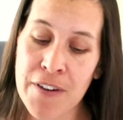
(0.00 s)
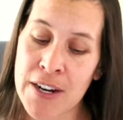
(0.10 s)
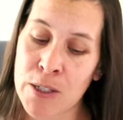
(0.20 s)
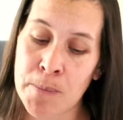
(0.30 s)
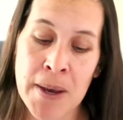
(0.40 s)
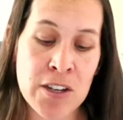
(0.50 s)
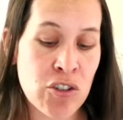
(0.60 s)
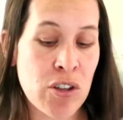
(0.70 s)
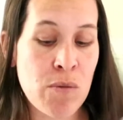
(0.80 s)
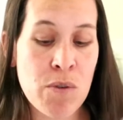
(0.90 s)
and
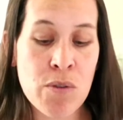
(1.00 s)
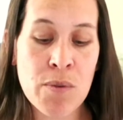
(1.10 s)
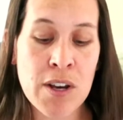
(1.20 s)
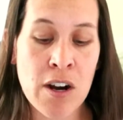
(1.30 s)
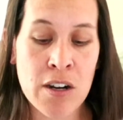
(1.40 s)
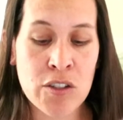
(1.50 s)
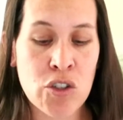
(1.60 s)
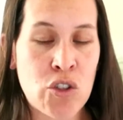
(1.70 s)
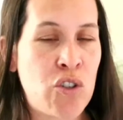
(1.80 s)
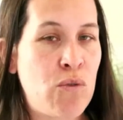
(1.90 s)
especially with regards
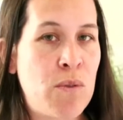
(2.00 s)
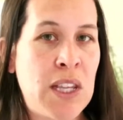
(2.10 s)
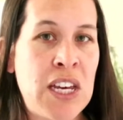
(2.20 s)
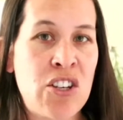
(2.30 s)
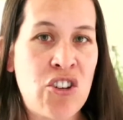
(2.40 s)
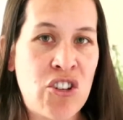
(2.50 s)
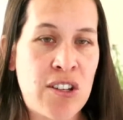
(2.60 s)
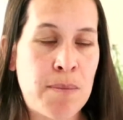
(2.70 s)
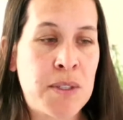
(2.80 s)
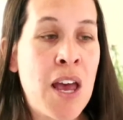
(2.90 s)
to
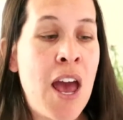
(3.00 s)
relationships,